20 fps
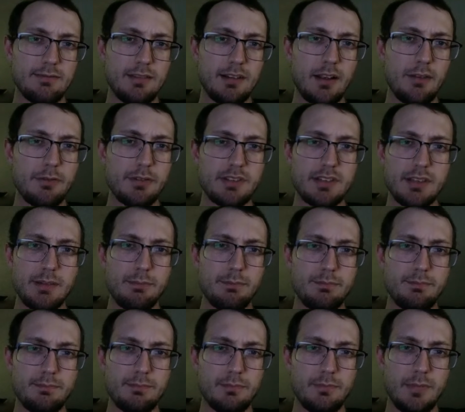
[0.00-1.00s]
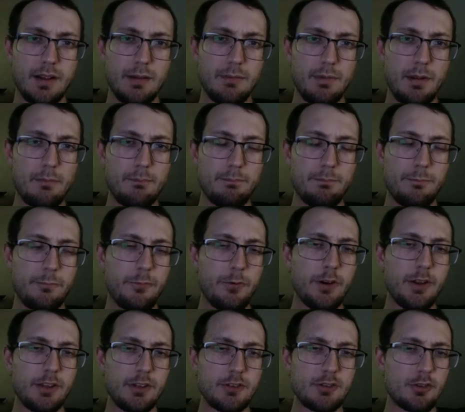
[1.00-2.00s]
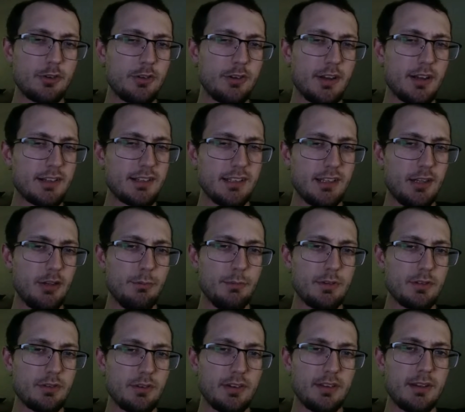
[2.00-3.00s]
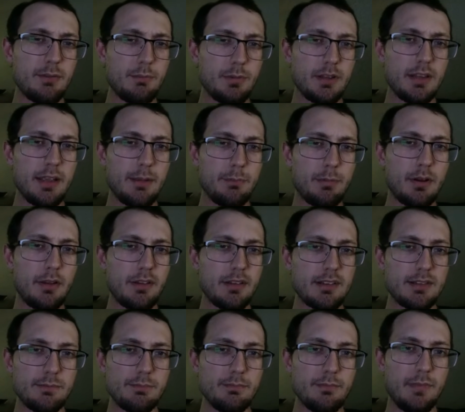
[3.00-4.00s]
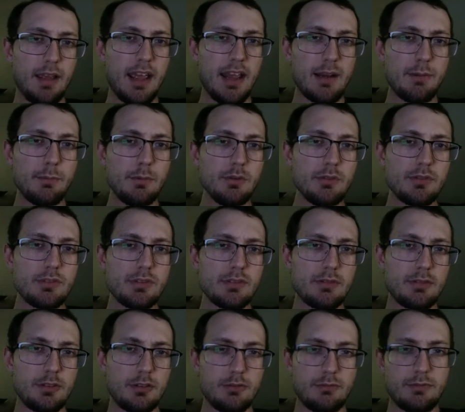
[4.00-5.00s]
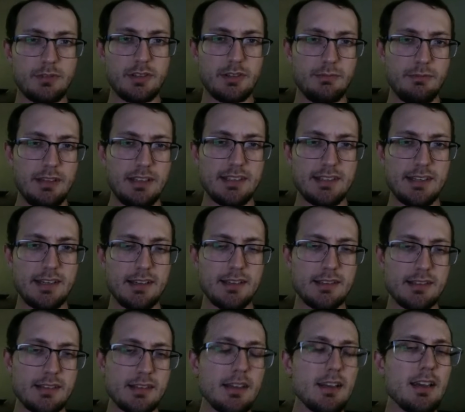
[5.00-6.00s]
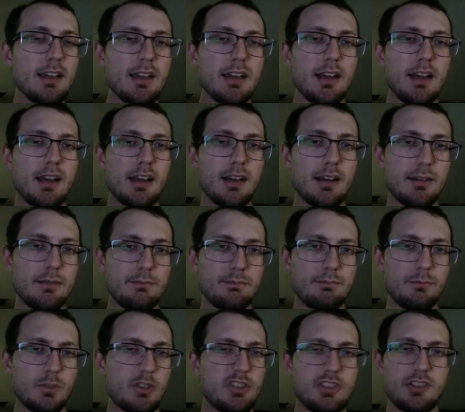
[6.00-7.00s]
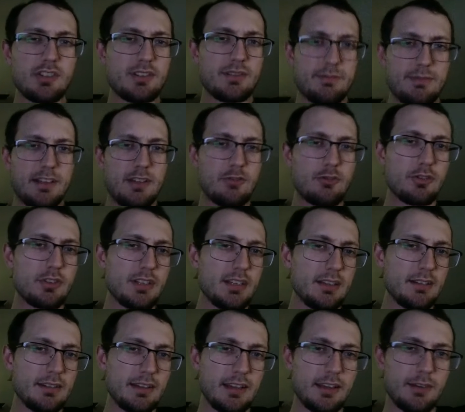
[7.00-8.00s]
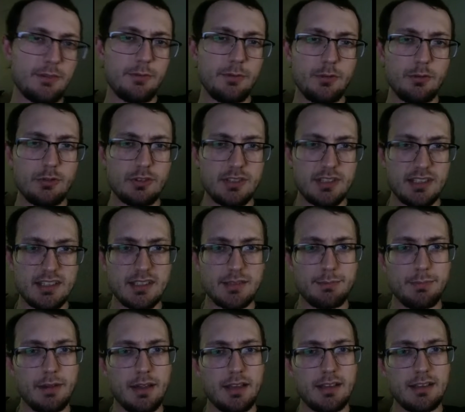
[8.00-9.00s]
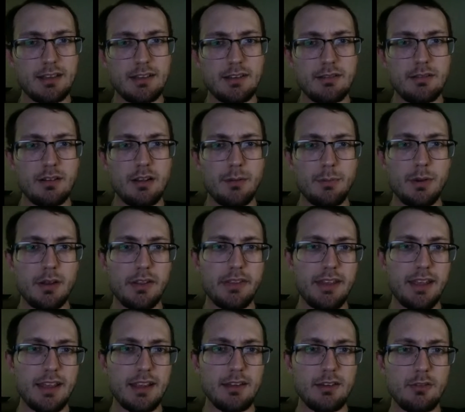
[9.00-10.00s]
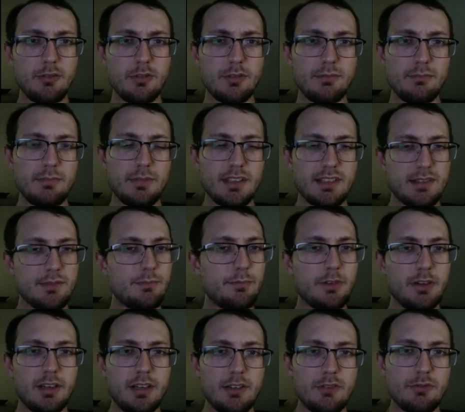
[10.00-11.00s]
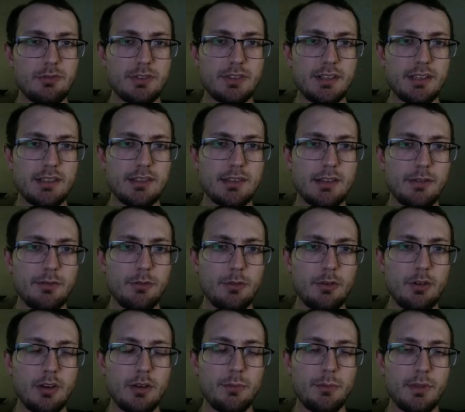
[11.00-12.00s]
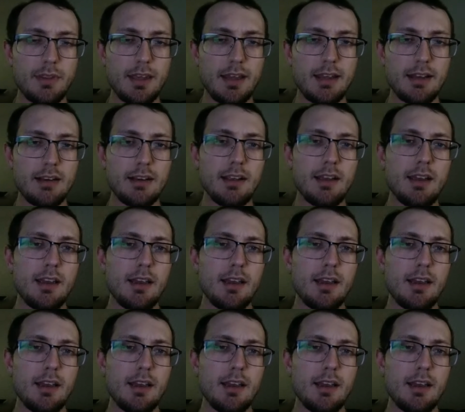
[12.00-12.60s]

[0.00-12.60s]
Obviously, I'm fairly certain not to humans or anything, but like probably to animals or to insects. Which is interesting that if you just expanded upon that, you could get some very interesting stuff going on with that.